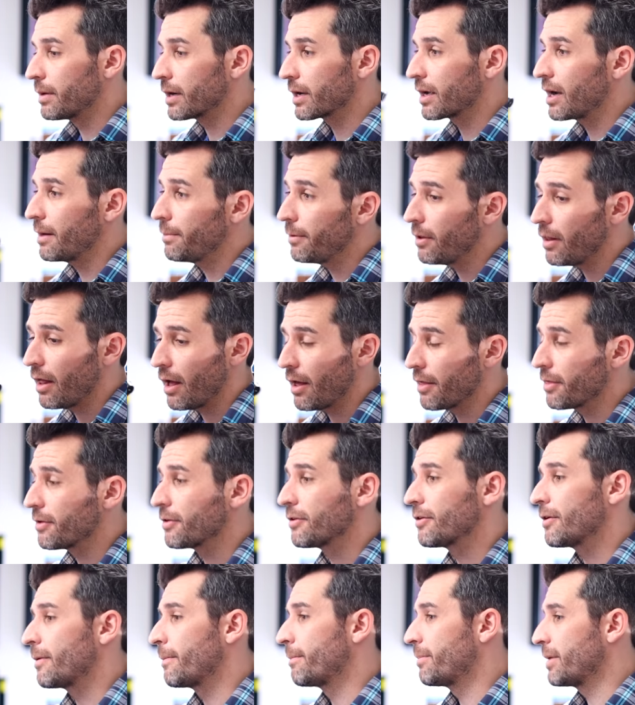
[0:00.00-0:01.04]
But a couple
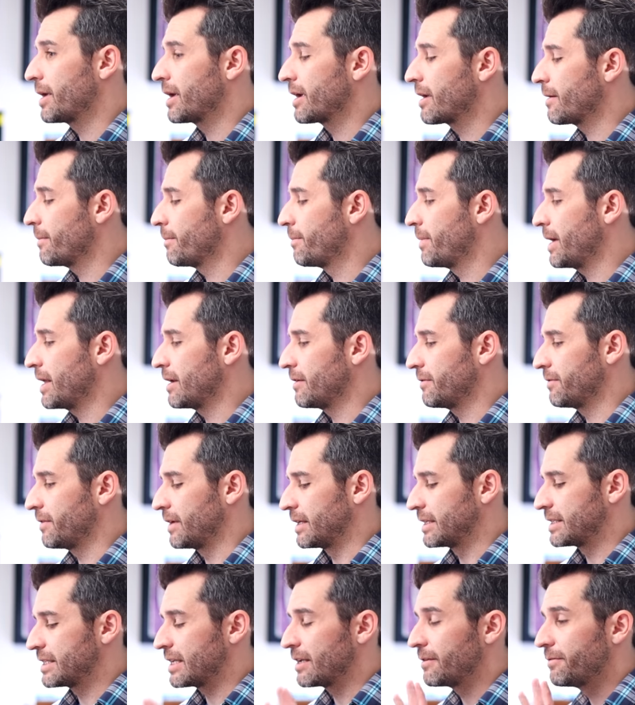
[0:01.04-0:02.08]
other big
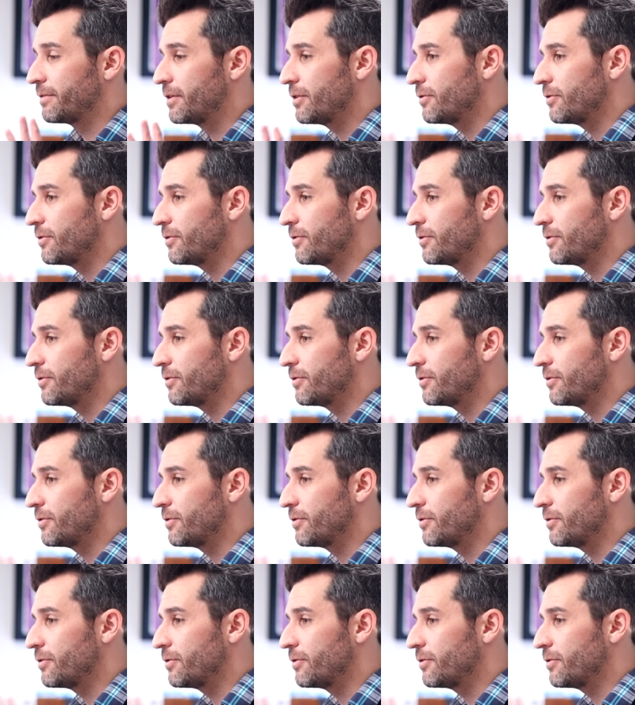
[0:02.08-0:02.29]
benefits. If